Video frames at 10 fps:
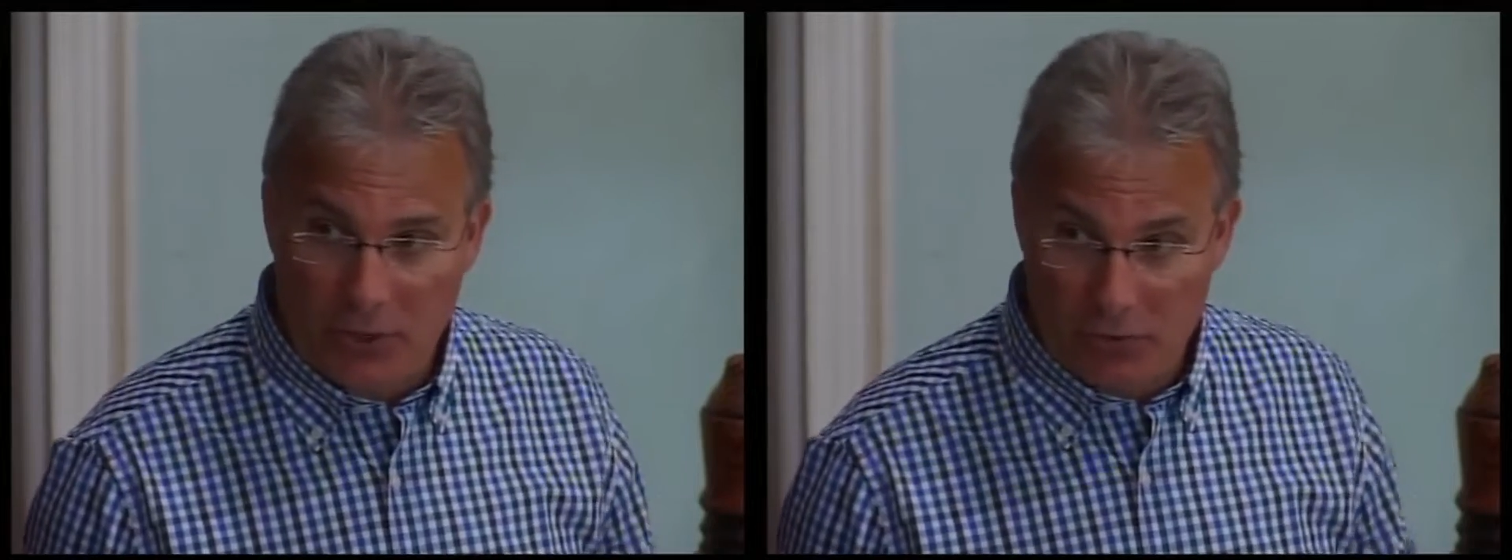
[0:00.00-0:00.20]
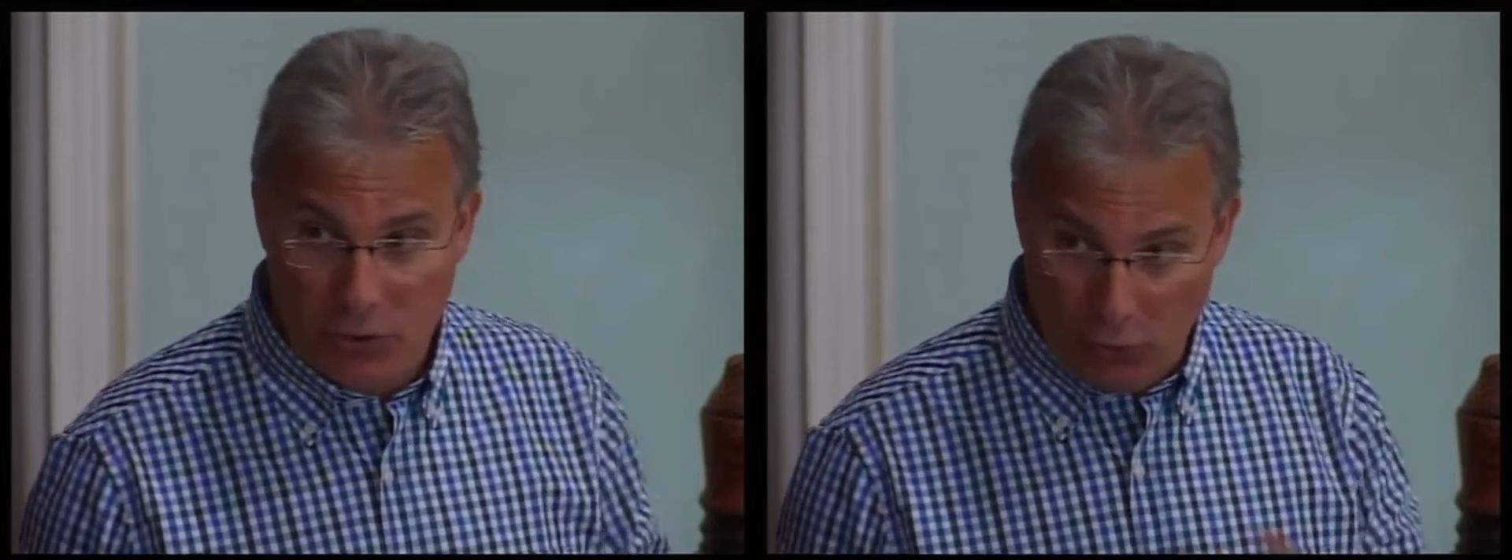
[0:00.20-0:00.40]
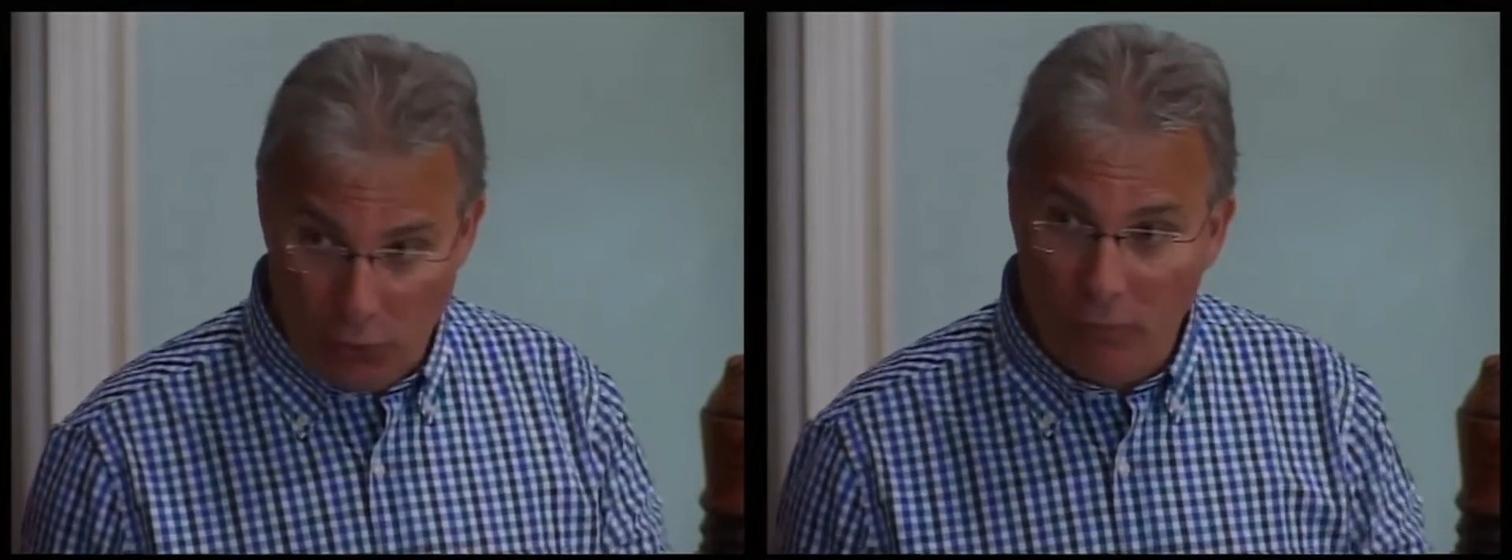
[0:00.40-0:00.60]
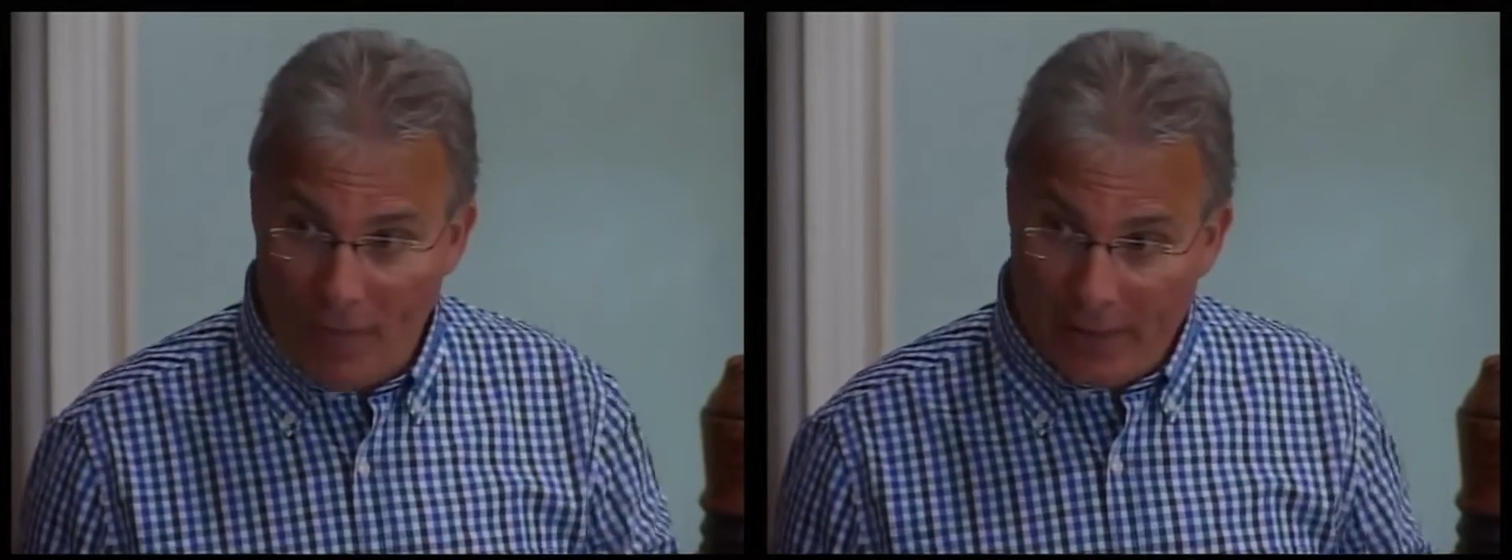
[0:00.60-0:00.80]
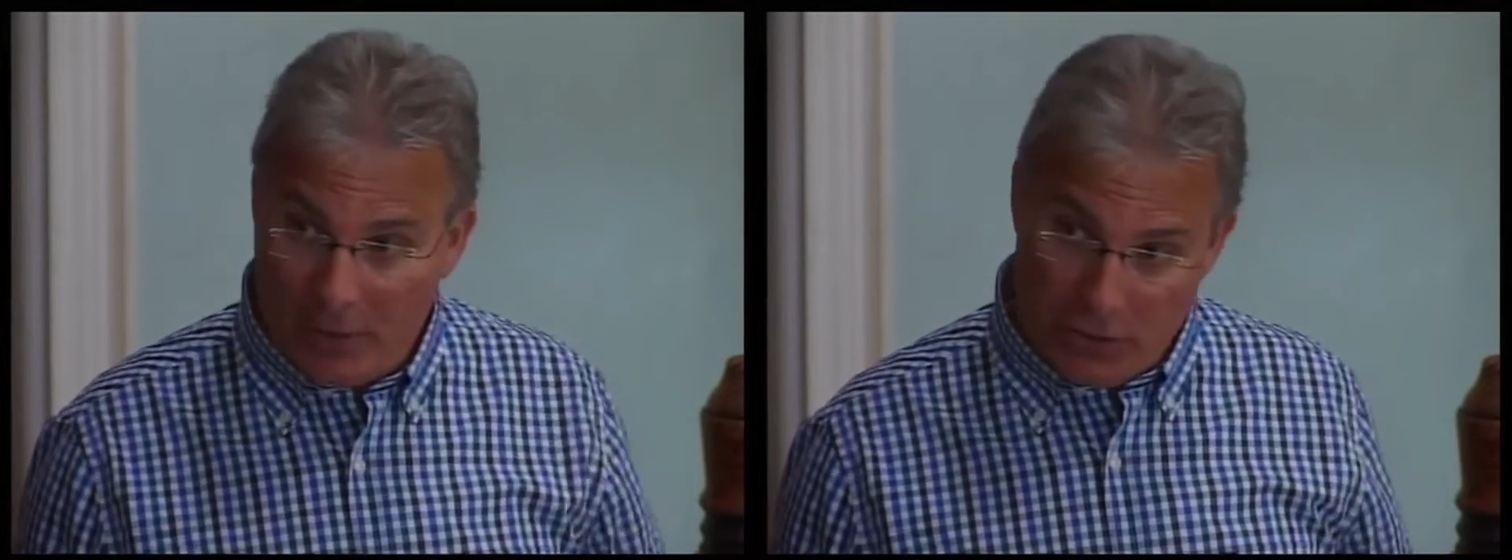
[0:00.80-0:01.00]
those core
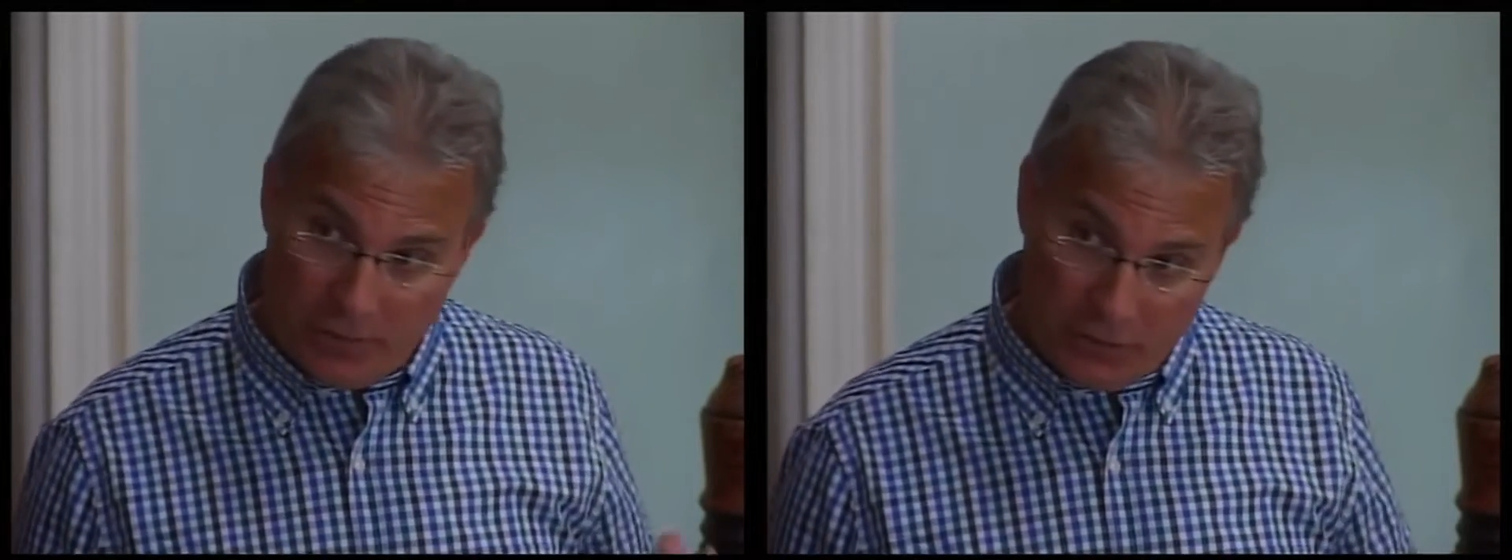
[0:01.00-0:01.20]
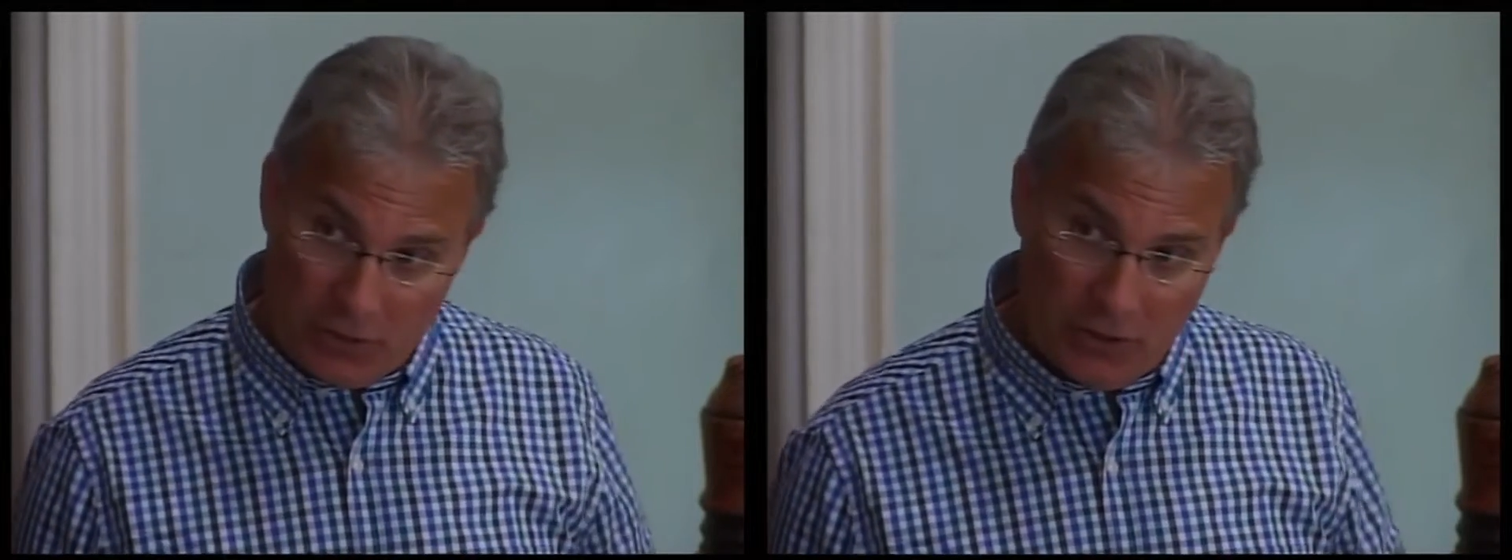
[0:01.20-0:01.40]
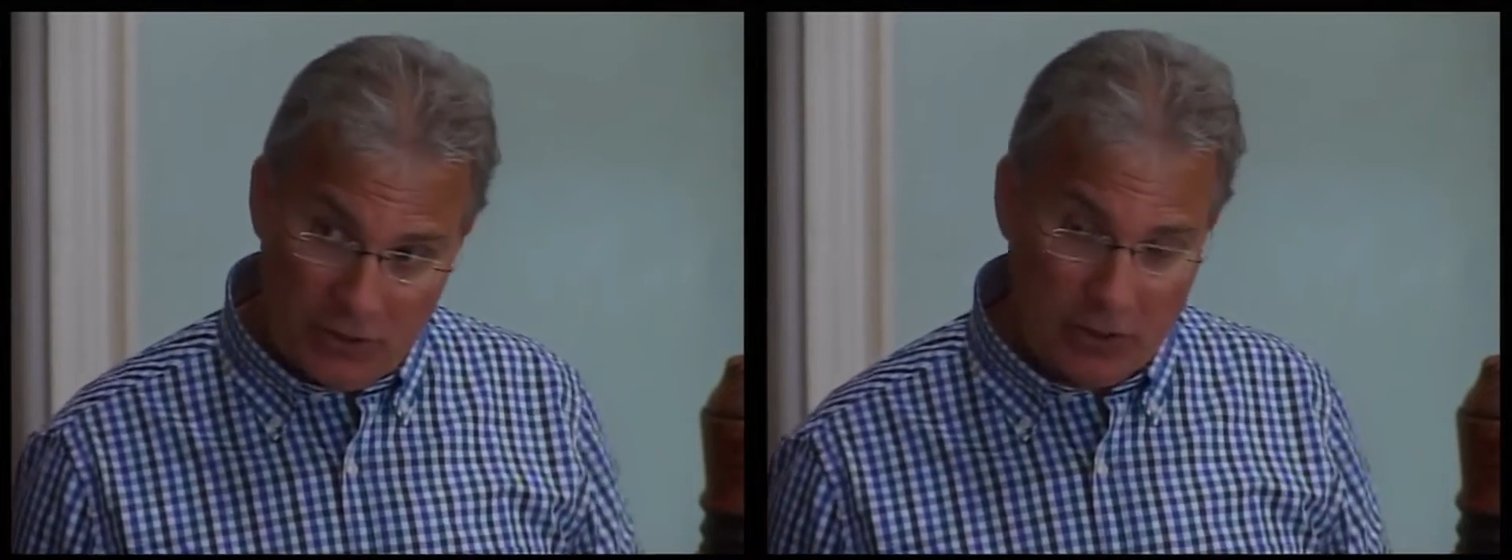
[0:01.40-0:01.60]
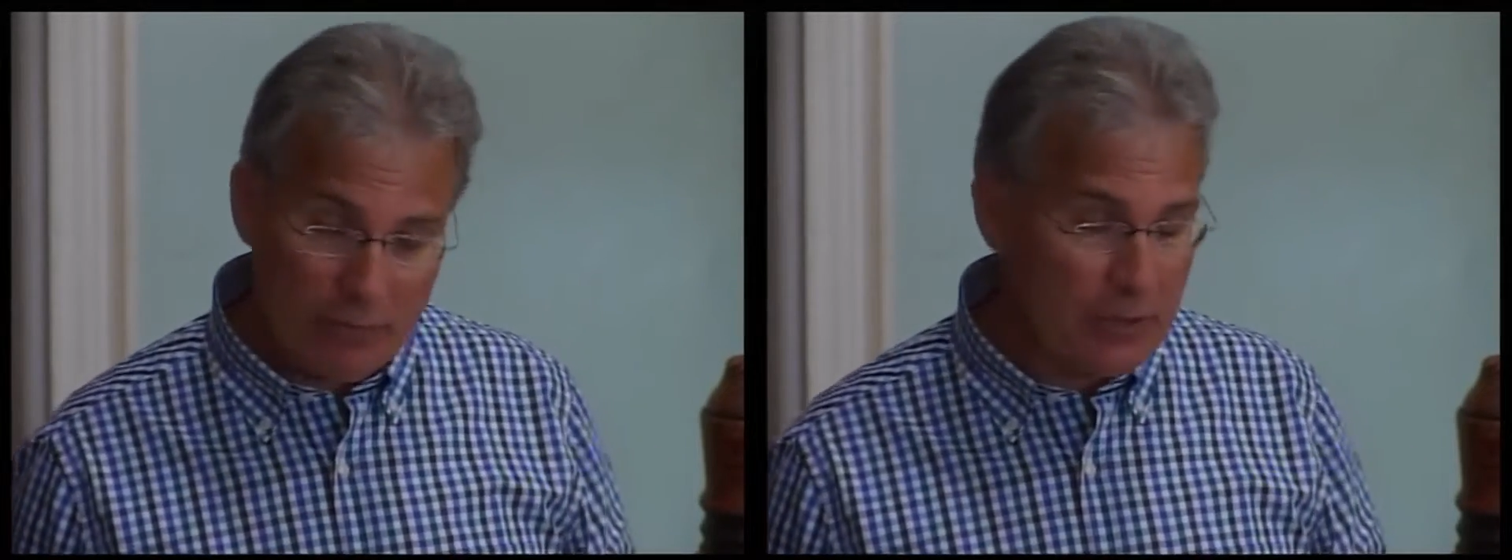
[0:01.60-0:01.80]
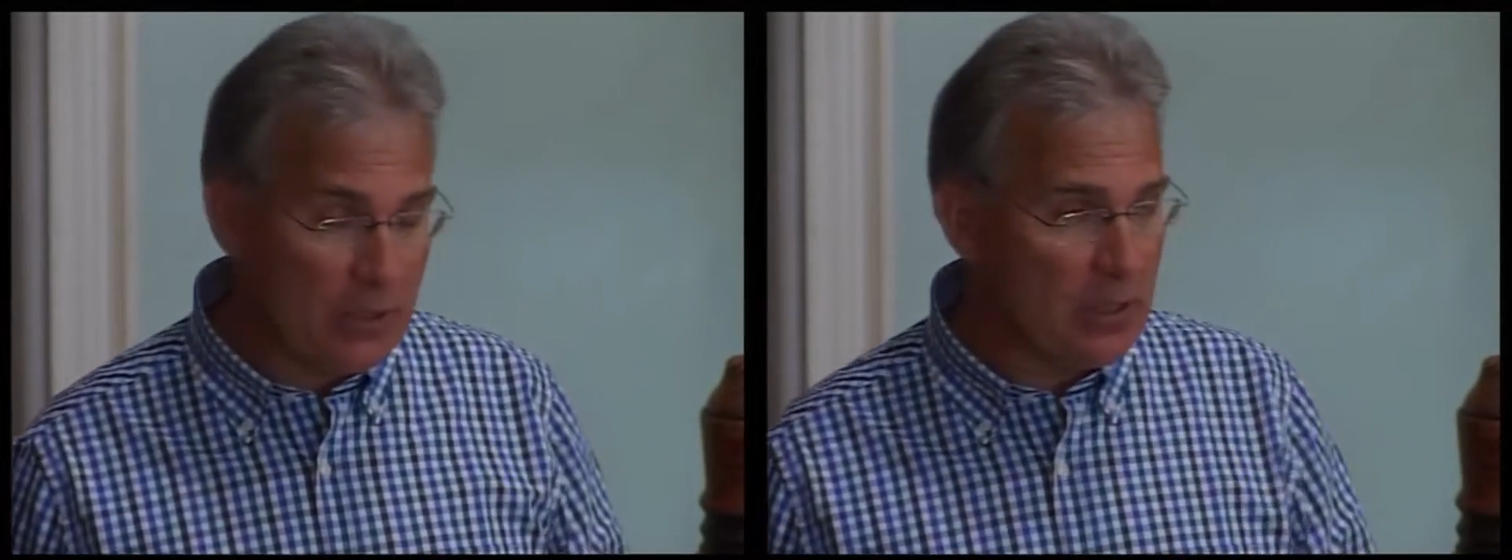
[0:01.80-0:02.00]
values of the church
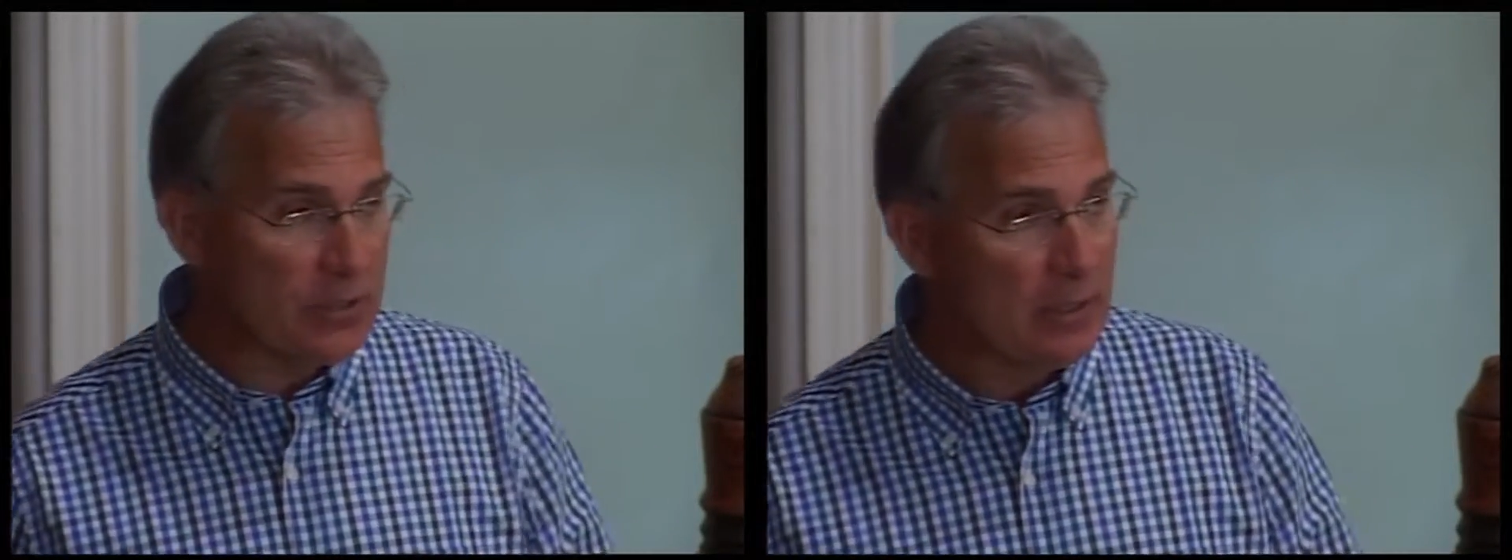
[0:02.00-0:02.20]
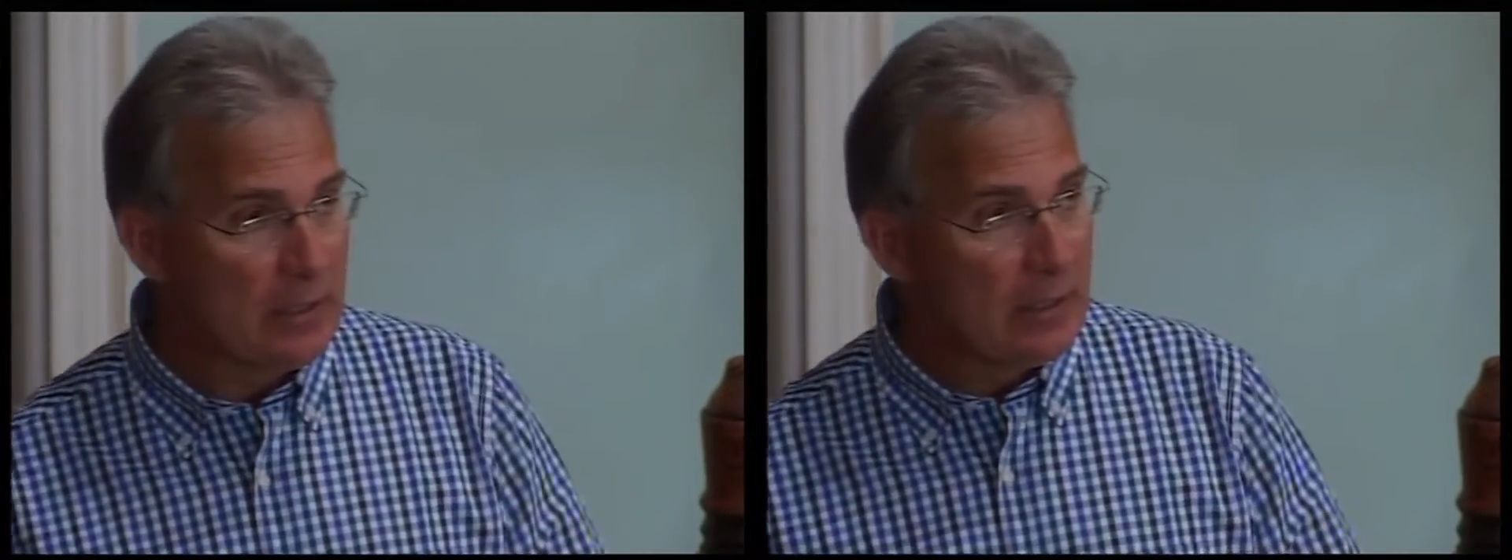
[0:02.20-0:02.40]
over the years.